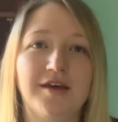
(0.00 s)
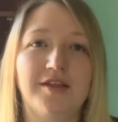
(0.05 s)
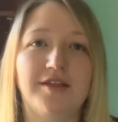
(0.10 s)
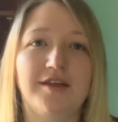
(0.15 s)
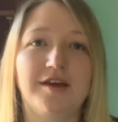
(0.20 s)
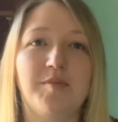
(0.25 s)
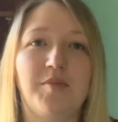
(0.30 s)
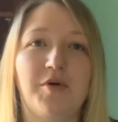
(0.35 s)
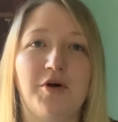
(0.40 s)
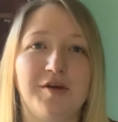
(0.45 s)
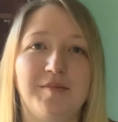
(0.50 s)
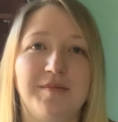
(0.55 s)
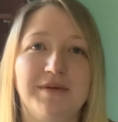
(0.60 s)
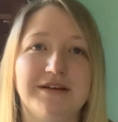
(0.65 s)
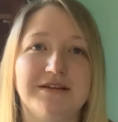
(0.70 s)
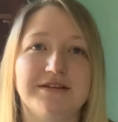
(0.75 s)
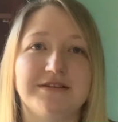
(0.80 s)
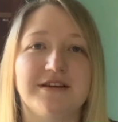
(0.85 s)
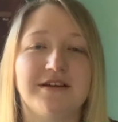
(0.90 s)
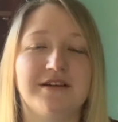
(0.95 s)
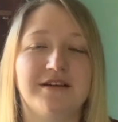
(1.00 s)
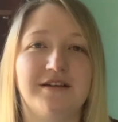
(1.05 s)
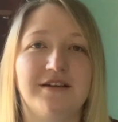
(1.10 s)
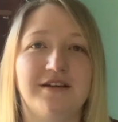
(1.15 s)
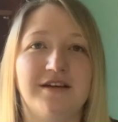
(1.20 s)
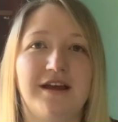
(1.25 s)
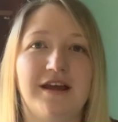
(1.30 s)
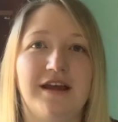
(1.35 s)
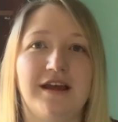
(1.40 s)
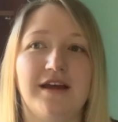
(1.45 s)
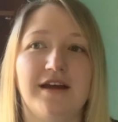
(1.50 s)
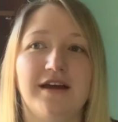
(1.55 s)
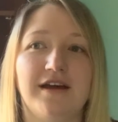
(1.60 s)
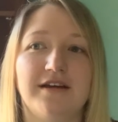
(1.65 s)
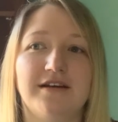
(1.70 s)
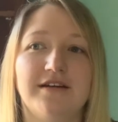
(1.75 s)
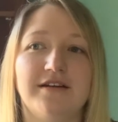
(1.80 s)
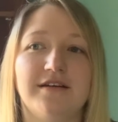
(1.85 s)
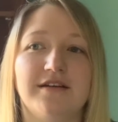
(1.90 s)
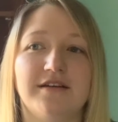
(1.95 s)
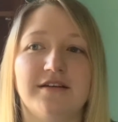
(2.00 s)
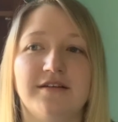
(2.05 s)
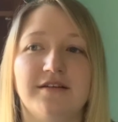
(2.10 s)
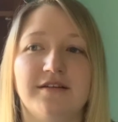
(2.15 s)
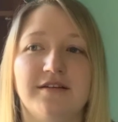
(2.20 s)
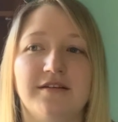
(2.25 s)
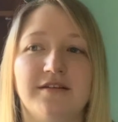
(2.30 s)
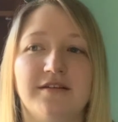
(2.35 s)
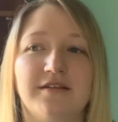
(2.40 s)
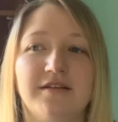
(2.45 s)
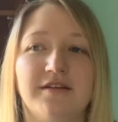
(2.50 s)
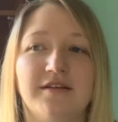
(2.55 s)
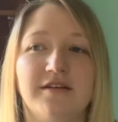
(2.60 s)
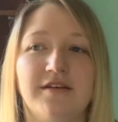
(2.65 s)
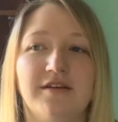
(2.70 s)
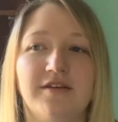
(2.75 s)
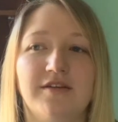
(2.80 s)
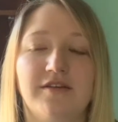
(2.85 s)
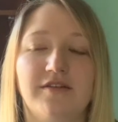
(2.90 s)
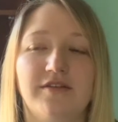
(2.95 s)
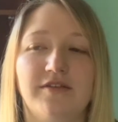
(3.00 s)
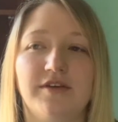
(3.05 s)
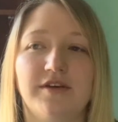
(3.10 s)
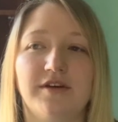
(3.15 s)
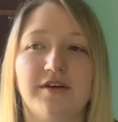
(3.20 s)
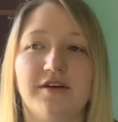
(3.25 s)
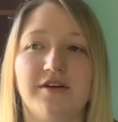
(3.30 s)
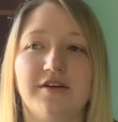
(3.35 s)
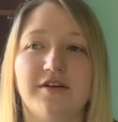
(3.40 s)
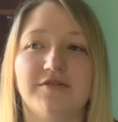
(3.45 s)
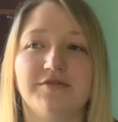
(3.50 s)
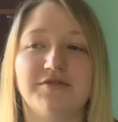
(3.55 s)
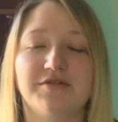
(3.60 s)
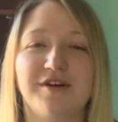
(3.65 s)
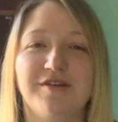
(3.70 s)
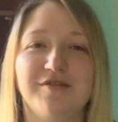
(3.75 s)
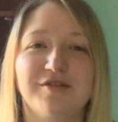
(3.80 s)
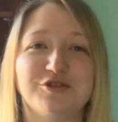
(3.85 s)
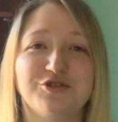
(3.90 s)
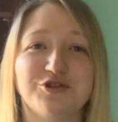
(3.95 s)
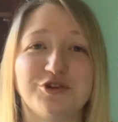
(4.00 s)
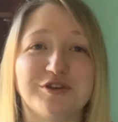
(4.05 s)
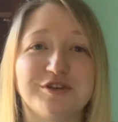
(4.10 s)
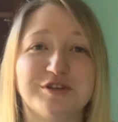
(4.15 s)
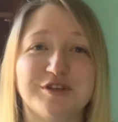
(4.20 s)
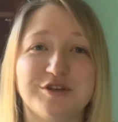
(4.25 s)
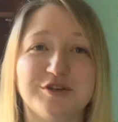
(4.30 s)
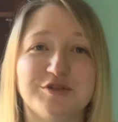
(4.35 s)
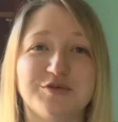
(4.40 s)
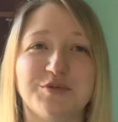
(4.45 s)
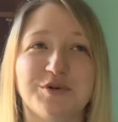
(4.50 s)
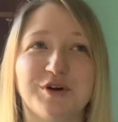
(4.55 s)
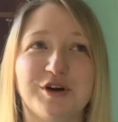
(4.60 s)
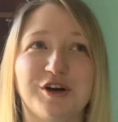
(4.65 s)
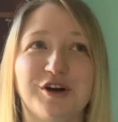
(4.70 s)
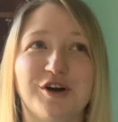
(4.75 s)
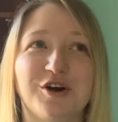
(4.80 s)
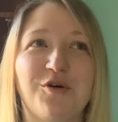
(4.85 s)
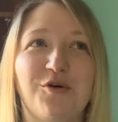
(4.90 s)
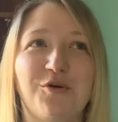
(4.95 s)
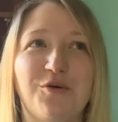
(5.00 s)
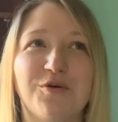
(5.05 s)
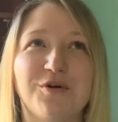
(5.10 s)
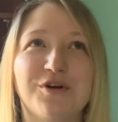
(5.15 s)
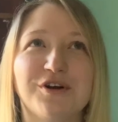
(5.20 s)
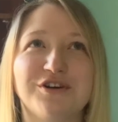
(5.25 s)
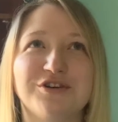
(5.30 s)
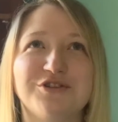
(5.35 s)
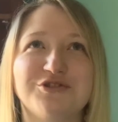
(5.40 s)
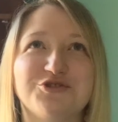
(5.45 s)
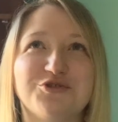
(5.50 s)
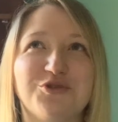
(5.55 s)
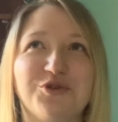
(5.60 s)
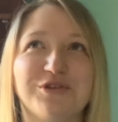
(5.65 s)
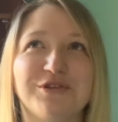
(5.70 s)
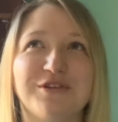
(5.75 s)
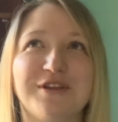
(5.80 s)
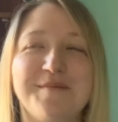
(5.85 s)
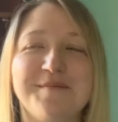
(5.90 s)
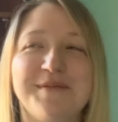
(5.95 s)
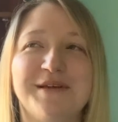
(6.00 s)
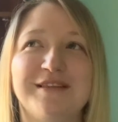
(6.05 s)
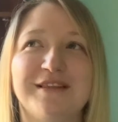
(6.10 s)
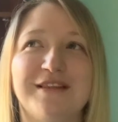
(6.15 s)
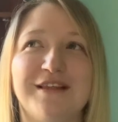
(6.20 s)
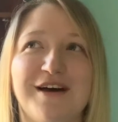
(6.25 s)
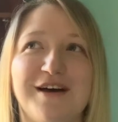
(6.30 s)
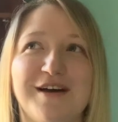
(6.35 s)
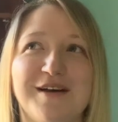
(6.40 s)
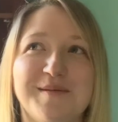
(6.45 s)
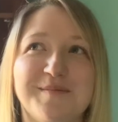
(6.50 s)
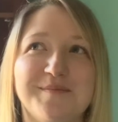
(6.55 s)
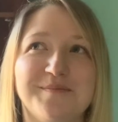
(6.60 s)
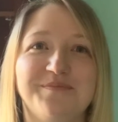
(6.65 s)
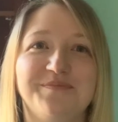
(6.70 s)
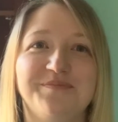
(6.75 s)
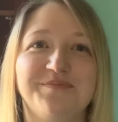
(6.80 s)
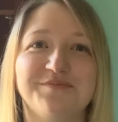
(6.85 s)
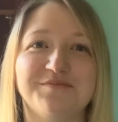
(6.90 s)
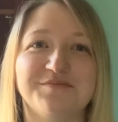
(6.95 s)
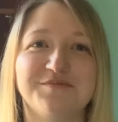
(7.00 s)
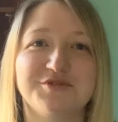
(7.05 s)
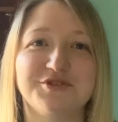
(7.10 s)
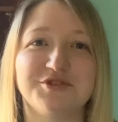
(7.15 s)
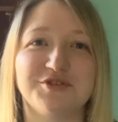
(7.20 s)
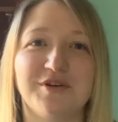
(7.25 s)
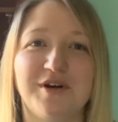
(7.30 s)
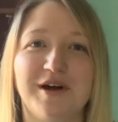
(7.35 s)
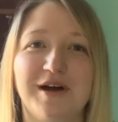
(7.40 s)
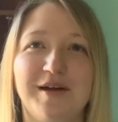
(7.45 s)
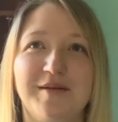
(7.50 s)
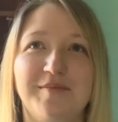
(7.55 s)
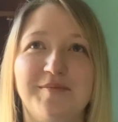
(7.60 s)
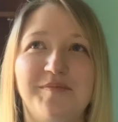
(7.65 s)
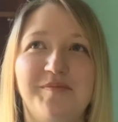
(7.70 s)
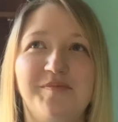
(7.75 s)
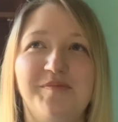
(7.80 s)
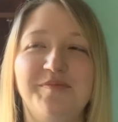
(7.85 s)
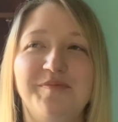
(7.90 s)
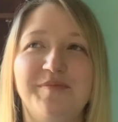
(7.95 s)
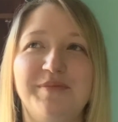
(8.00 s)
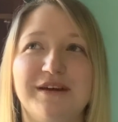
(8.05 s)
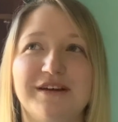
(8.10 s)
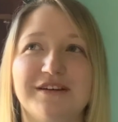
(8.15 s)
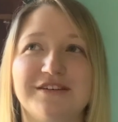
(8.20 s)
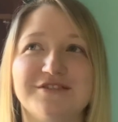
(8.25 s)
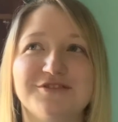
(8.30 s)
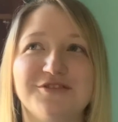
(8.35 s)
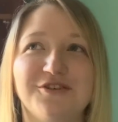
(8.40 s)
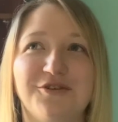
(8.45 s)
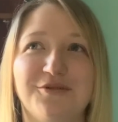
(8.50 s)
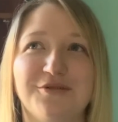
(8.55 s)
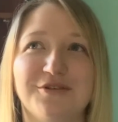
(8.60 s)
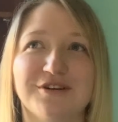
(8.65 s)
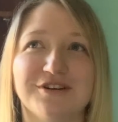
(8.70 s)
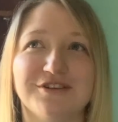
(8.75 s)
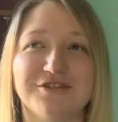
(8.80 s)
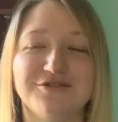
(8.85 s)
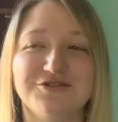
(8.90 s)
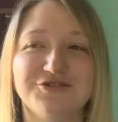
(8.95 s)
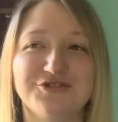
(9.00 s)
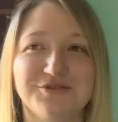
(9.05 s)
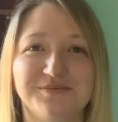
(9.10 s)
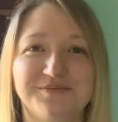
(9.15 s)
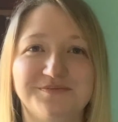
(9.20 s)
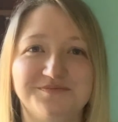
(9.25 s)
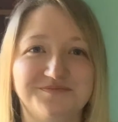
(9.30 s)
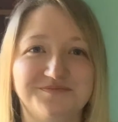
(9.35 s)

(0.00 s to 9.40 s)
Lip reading: the appointment, and the flavor choices were orange or lemon lime, so I picked orange.